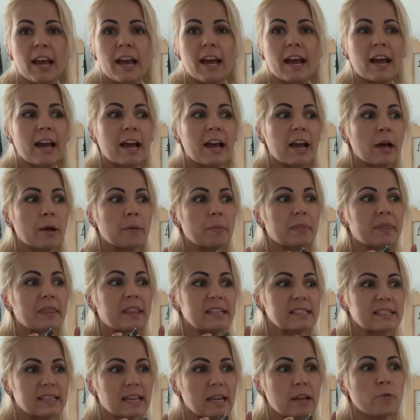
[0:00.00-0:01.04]
the
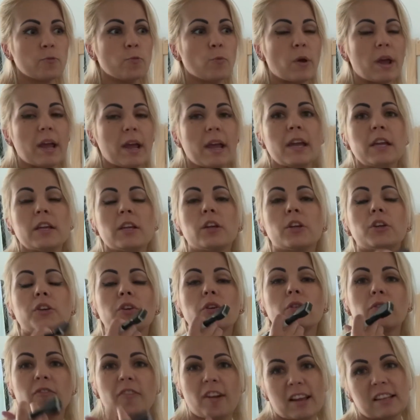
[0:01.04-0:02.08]
same way
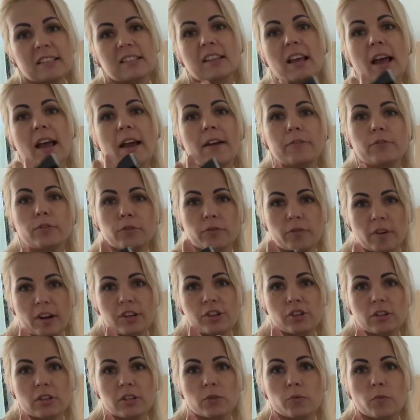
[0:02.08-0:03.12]
your rest have
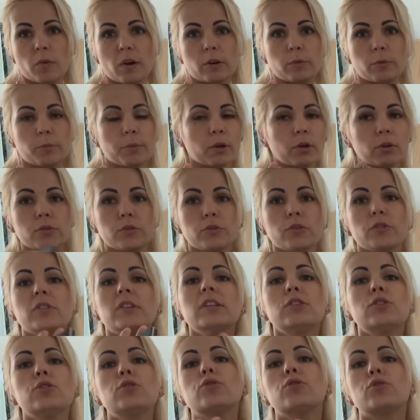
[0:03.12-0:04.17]
duration as well, because you
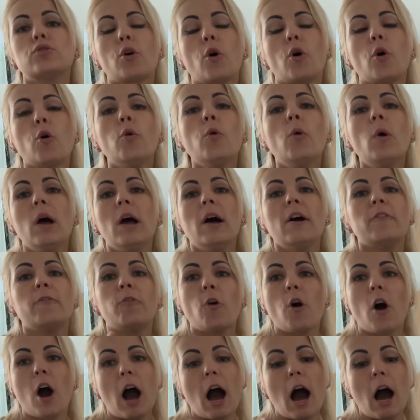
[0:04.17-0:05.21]
need to know
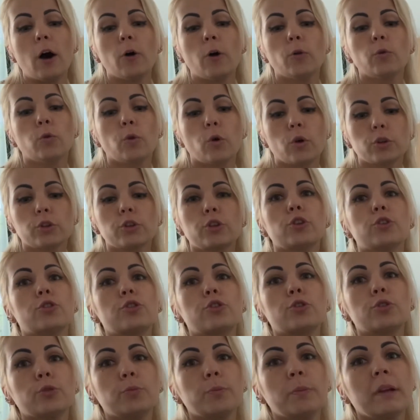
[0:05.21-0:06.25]
for how long you
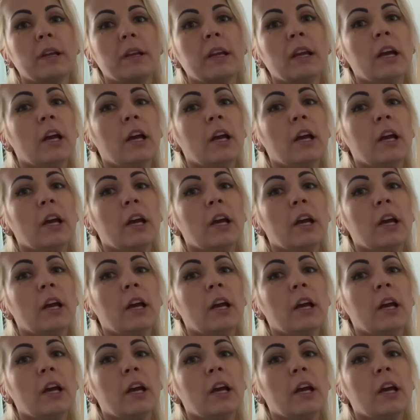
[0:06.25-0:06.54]
should be